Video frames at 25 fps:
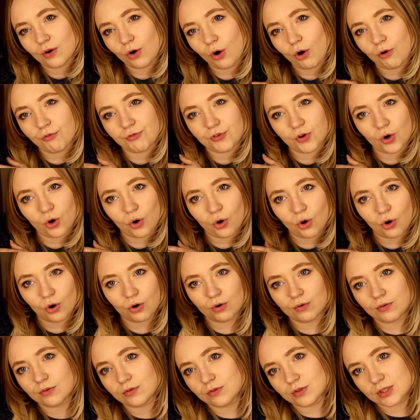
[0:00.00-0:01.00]
of your
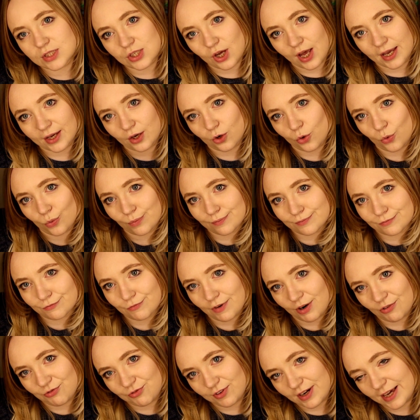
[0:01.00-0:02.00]
cycle,
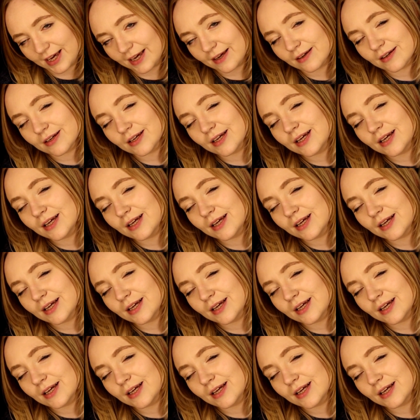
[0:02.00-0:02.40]
roughly.